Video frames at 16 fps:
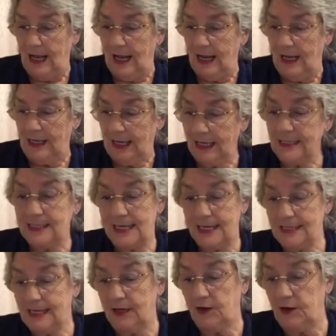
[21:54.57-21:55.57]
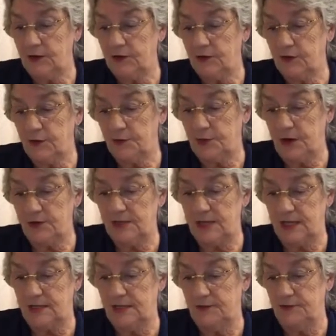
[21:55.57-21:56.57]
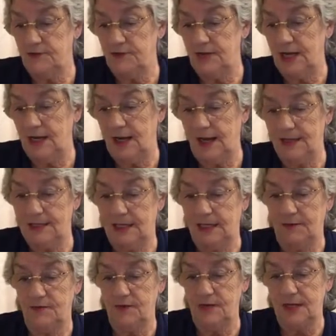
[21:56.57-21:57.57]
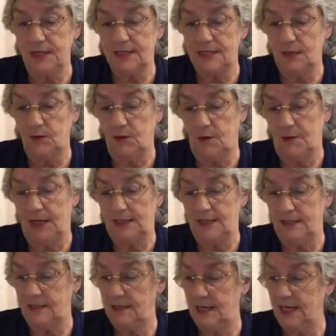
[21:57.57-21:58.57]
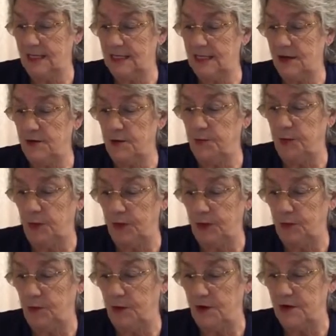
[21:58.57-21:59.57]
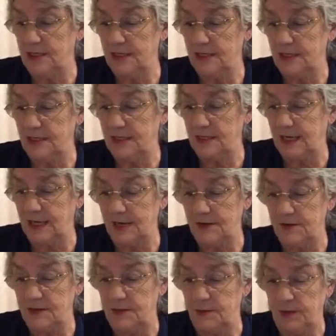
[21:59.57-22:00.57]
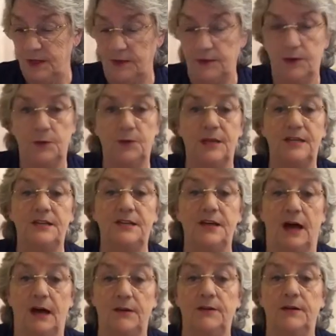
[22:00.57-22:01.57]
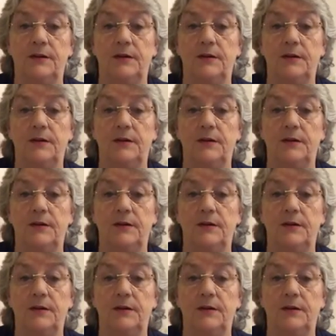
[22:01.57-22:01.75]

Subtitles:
Elaine says, in going through the process of realizing and releasing what matters, is there a point where it is as clear as a bell that we're done?